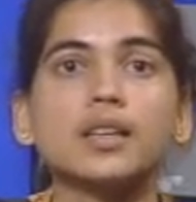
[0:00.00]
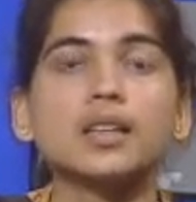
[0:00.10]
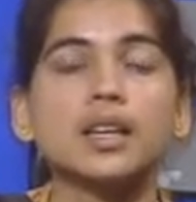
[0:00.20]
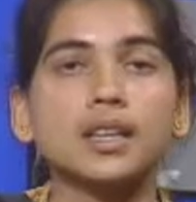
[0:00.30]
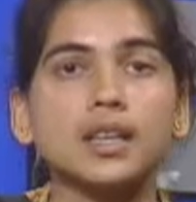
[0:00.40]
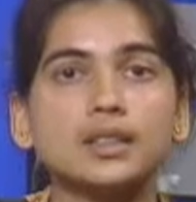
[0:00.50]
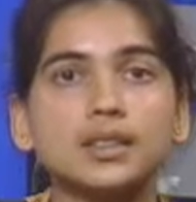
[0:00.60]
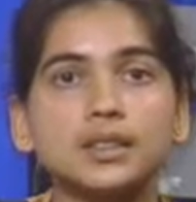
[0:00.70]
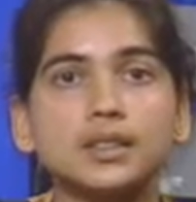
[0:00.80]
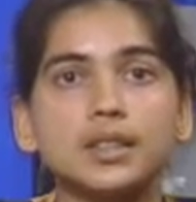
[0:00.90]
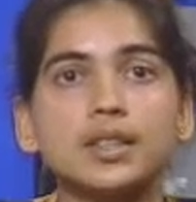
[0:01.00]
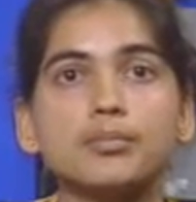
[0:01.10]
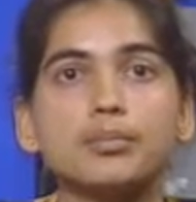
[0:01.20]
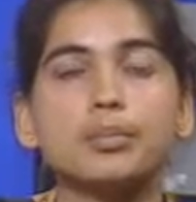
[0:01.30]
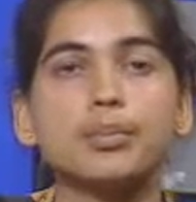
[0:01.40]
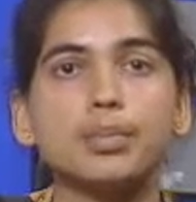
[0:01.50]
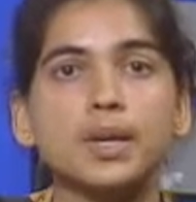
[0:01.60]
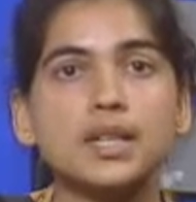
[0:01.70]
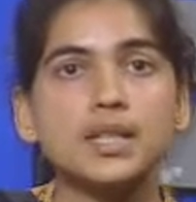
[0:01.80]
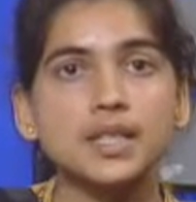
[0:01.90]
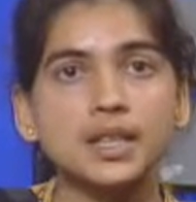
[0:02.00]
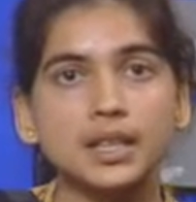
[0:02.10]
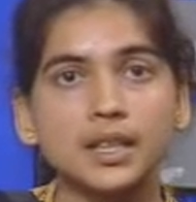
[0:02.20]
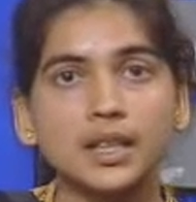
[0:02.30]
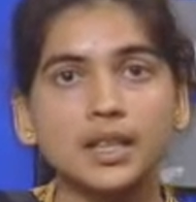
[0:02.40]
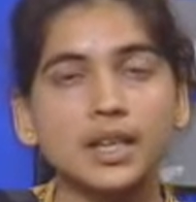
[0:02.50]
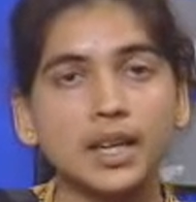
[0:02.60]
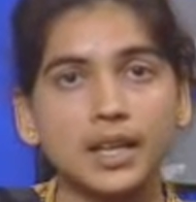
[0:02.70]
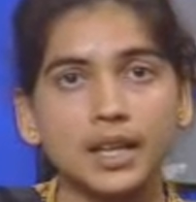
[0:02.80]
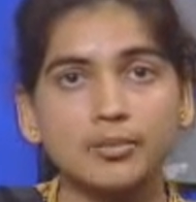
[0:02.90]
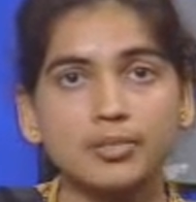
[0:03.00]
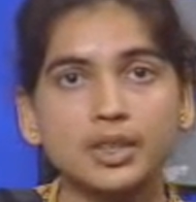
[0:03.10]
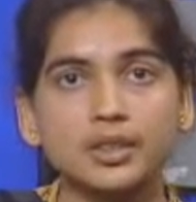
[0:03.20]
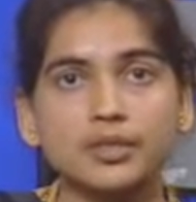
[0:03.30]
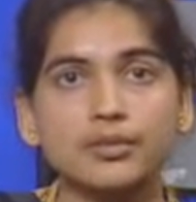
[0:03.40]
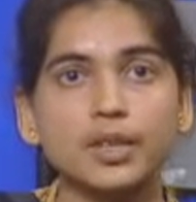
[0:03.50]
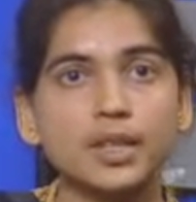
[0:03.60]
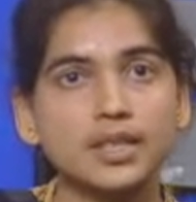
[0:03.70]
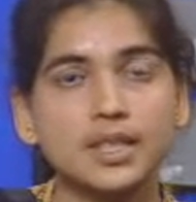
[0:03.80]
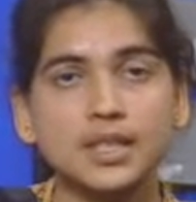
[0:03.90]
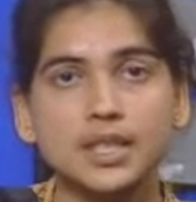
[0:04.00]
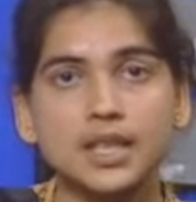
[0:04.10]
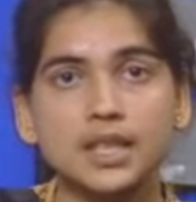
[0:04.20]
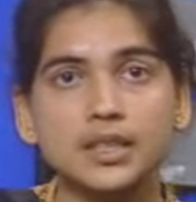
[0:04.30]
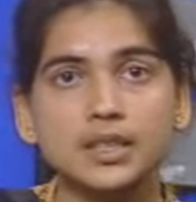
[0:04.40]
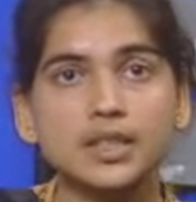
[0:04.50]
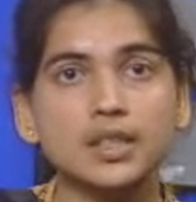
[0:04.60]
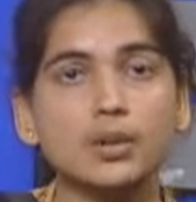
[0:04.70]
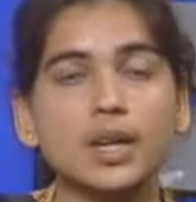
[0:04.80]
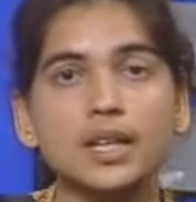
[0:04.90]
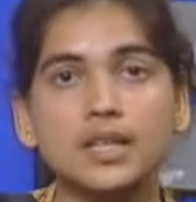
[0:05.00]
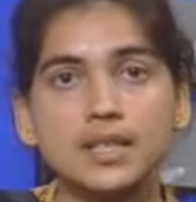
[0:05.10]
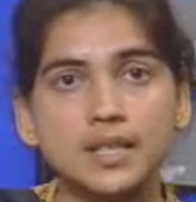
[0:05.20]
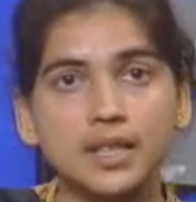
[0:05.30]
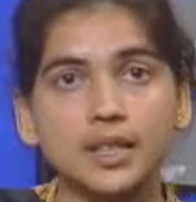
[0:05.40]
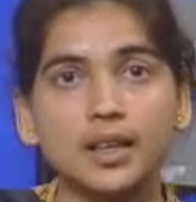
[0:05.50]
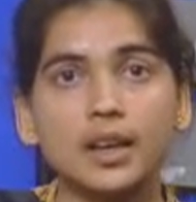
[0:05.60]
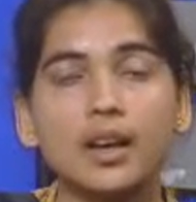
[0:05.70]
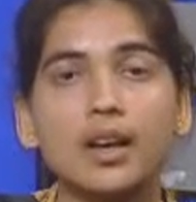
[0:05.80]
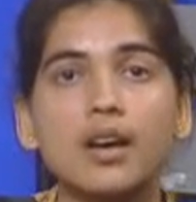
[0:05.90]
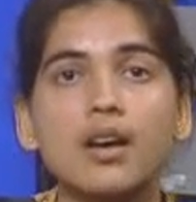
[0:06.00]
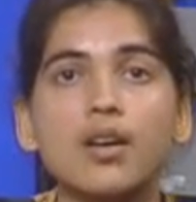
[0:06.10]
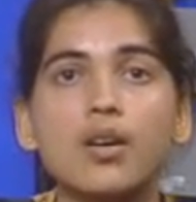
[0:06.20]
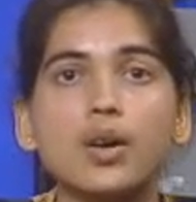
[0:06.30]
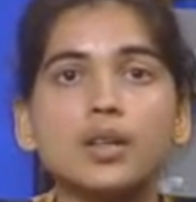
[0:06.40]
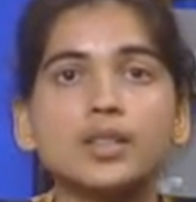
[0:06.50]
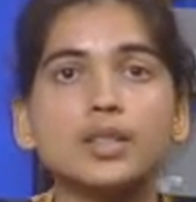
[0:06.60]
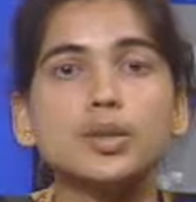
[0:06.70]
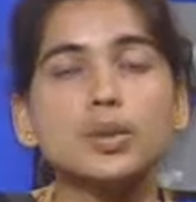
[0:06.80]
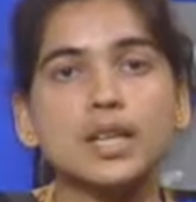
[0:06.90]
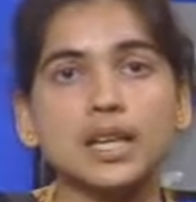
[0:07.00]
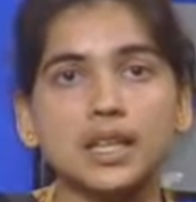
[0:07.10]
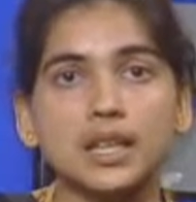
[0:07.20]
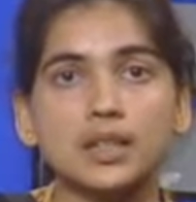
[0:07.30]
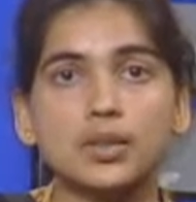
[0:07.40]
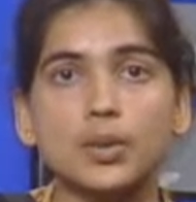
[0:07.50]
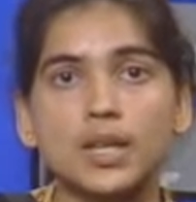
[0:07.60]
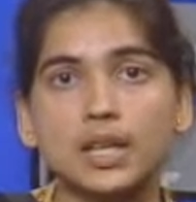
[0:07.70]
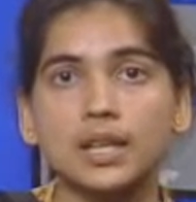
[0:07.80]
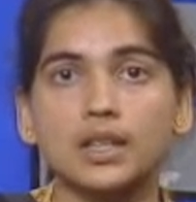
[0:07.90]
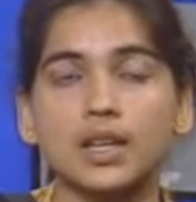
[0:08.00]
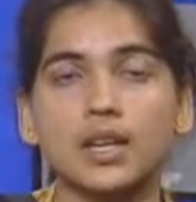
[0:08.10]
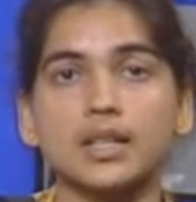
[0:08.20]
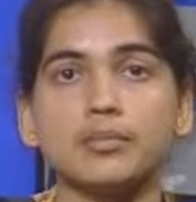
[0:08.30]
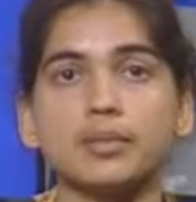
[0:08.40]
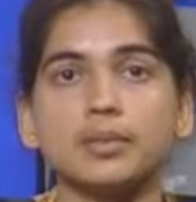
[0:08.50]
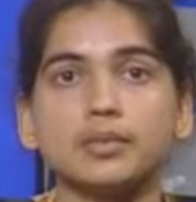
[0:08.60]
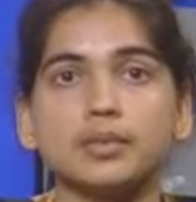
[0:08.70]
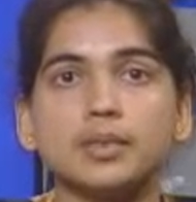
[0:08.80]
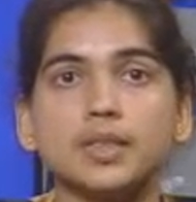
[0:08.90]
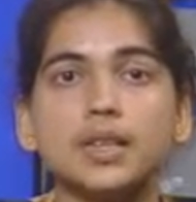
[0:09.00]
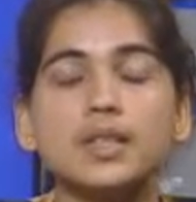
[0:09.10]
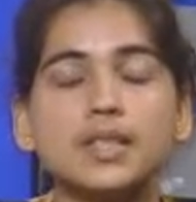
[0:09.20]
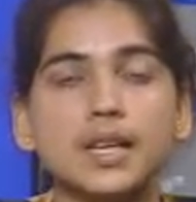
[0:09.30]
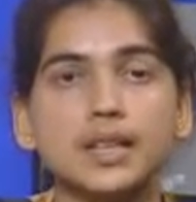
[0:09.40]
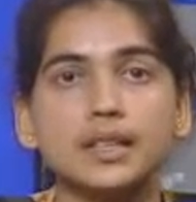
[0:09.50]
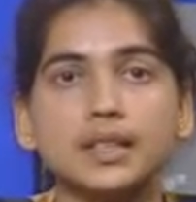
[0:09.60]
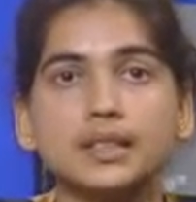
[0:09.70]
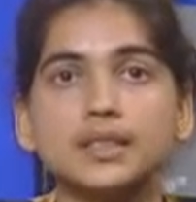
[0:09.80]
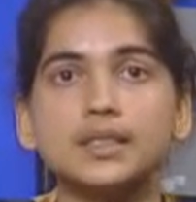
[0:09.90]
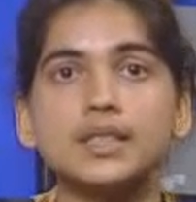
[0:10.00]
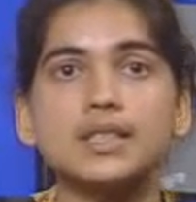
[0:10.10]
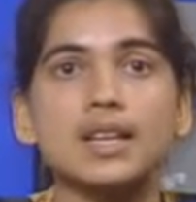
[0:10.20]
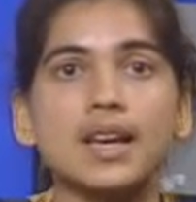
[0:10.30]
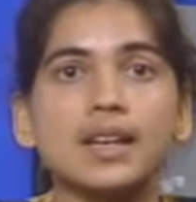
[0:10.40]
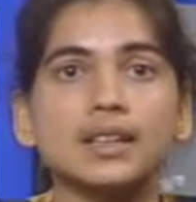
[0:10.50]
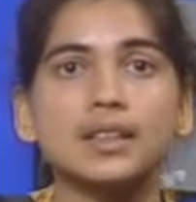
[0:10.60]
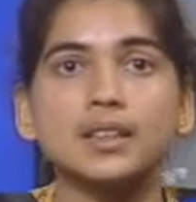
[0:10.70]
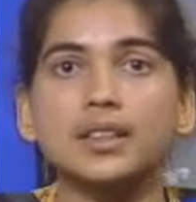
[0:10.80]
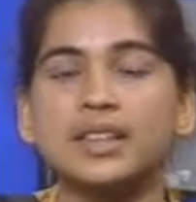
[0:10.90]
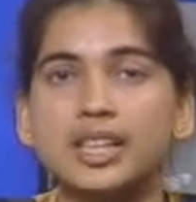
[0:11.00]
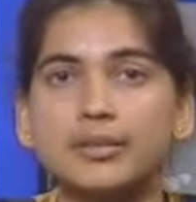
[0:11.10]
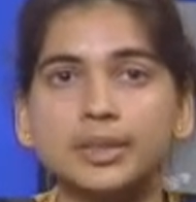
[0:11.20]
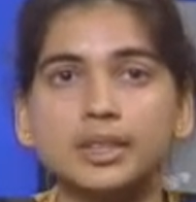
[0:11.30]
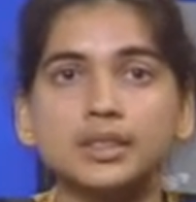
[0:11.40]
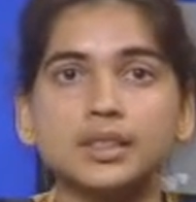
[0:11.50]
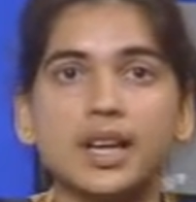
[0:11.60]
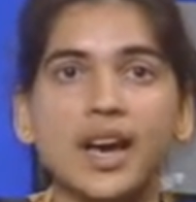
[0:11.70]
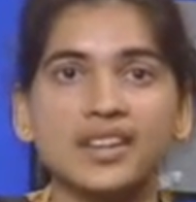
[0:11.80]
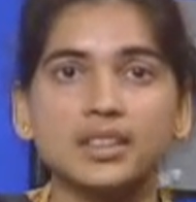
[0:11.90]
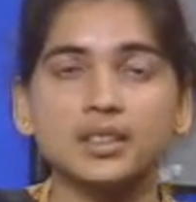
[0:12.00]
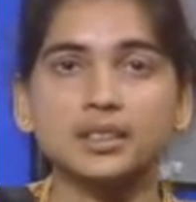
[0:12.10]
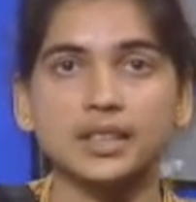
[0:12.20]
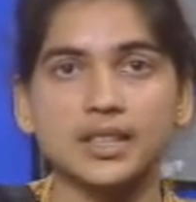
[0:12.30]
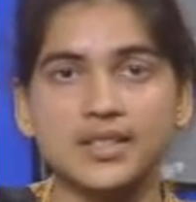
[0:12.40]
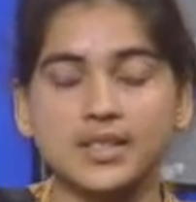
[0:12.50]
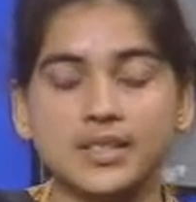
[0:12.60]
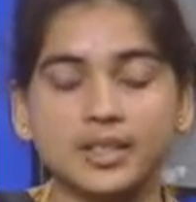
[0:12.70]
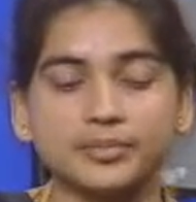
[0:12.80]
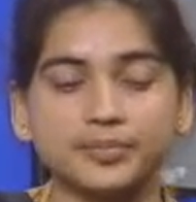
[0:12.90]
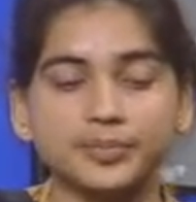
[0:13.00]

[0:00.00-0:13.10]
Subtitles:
the carcasses are partially condemned for diseased condition in localized area, or the total condemned in certain cases, just like the rabies, anthrax, etc.